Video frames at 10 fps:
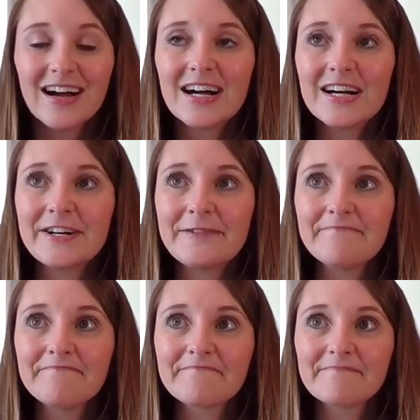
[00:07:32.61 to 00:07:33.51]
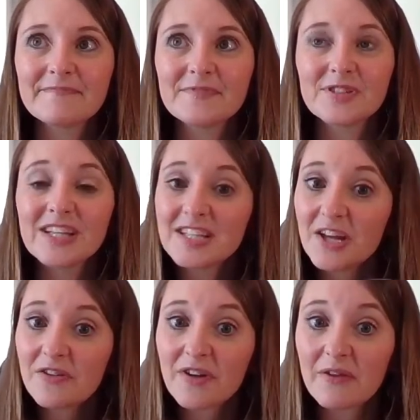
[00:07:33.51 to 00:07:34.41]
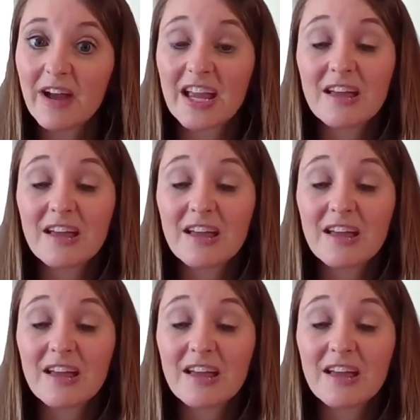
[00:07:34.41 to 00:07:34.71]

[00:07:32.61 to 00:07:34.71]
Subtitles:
So that's another great way.